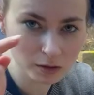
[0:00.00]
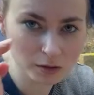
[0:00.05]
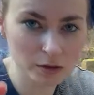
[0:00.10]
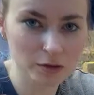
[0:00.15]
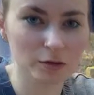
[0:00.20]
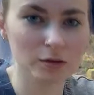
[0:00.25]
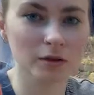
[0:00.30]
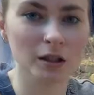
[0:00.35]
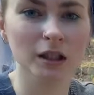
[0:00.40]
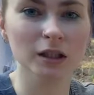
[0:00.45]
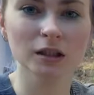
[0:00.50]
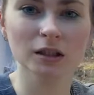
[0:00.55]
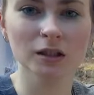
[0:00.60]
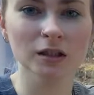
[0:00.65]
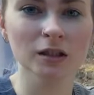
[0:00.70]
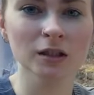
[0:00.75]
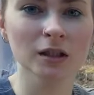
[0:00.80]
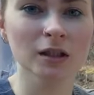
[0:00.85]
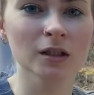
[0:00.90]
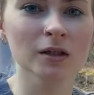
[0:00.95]
straight to
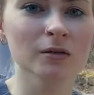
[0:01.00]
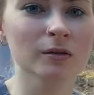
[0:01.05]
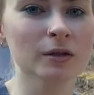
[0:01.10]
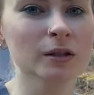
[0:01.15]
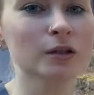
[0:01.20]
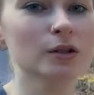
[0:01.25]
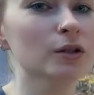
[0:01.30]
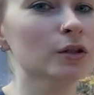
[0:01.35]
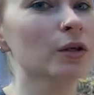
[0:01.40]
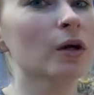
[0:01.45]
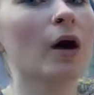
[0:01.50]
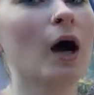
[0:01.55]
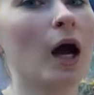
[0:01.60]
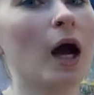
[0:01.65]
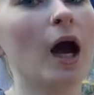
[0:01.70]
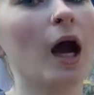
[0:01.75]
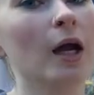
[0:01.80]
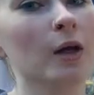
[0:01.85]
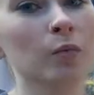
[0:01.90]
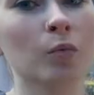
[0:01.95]
you and to your
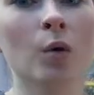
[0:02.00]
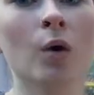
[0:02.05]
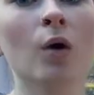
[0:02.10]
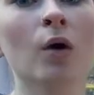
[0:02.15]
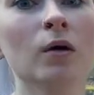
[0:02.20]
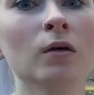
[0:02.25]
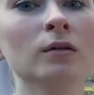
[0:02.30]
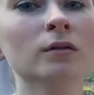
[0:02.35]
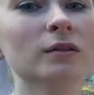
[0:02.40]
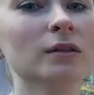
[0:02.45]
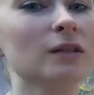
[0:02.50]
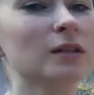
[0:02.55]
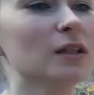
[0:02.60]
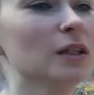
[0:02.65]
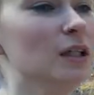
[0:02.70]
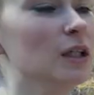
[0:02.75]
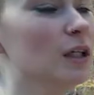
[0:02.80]
eyeballs.